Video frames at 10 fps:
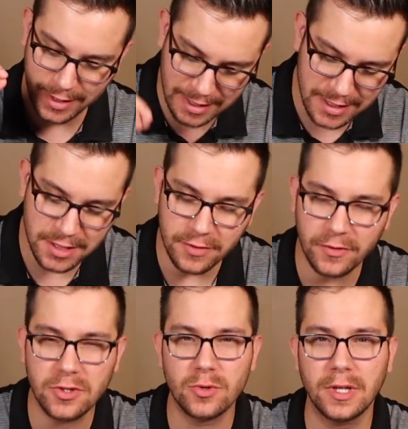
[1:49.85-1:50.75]

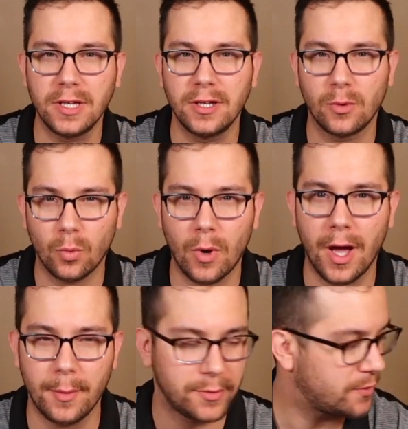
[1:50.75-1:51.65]
individually
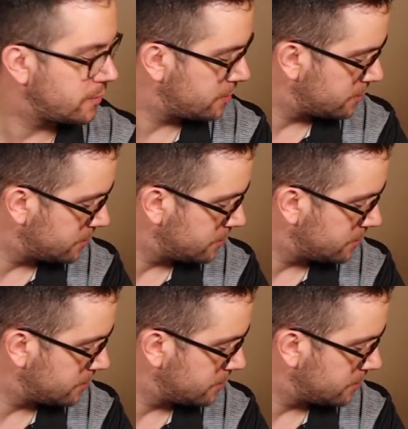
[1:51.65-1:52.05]
wrapped.